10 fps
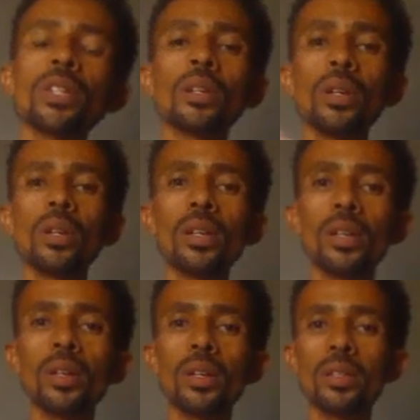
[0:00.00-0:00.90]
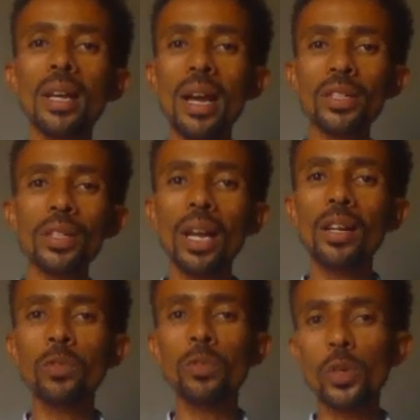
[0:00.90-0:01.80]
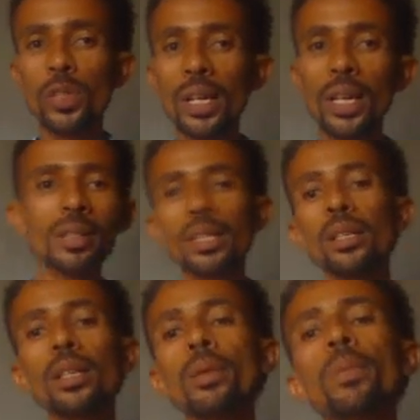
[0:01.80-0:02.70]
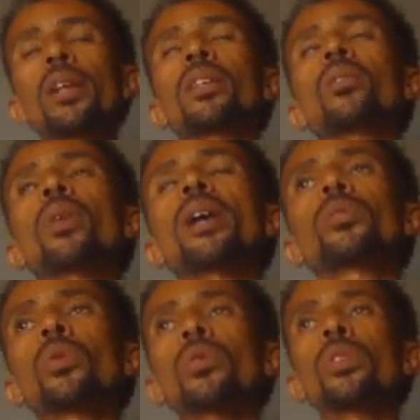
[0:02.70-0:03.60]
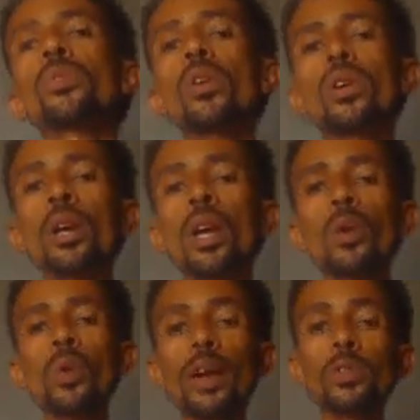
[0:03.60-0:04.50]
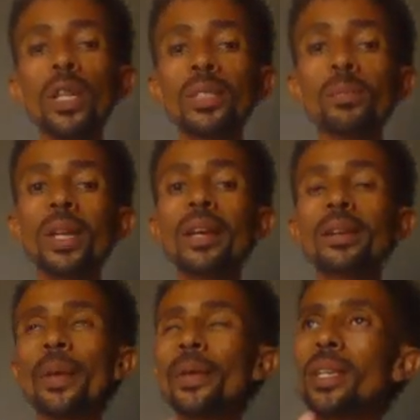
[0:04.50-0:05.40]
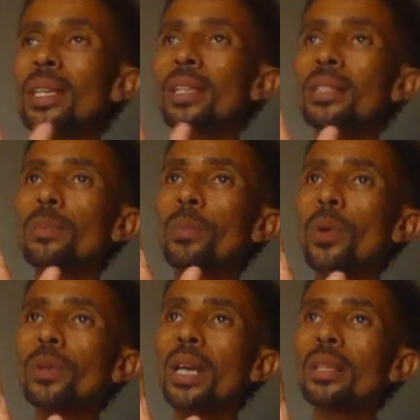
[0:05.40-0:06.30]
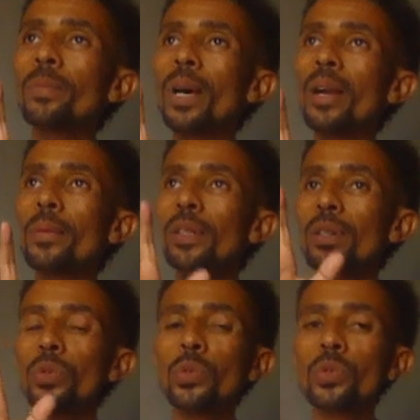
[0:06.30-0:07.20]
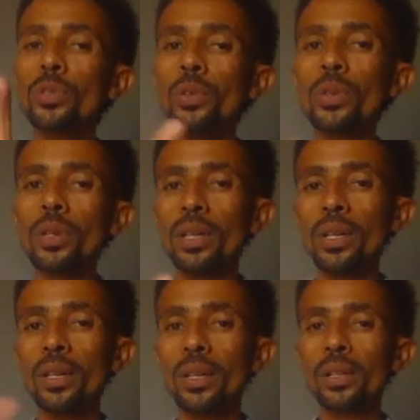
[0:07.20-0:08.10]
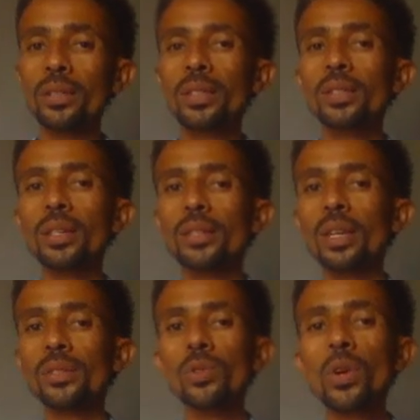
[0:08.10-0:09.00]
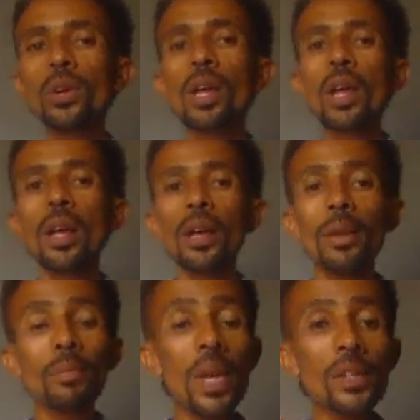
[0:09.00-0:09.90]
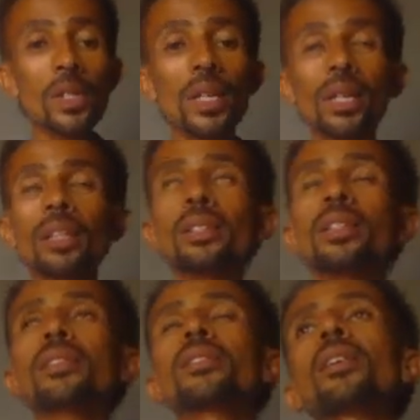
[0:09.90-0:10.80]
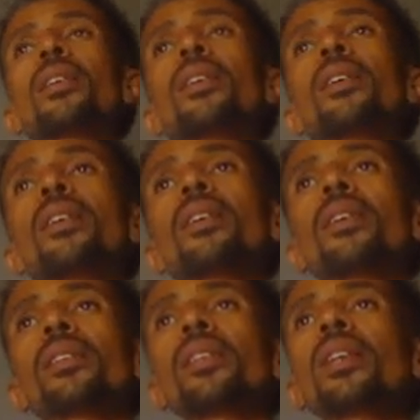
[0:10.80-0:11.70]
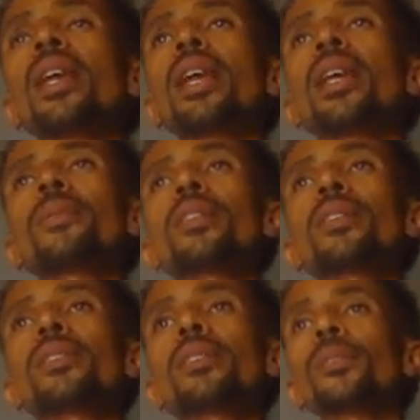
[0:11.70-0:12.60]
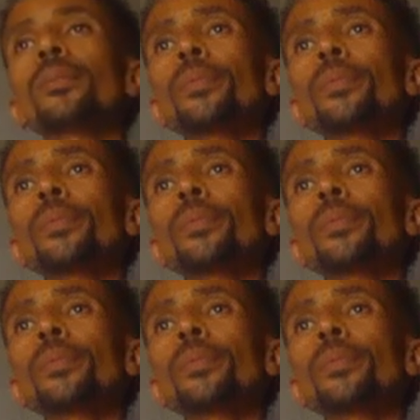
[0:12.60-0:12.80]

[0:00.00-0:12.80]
the rationale for selecting a particular tools. So we have to explain each important parameter used for this research. So mentioning these key elements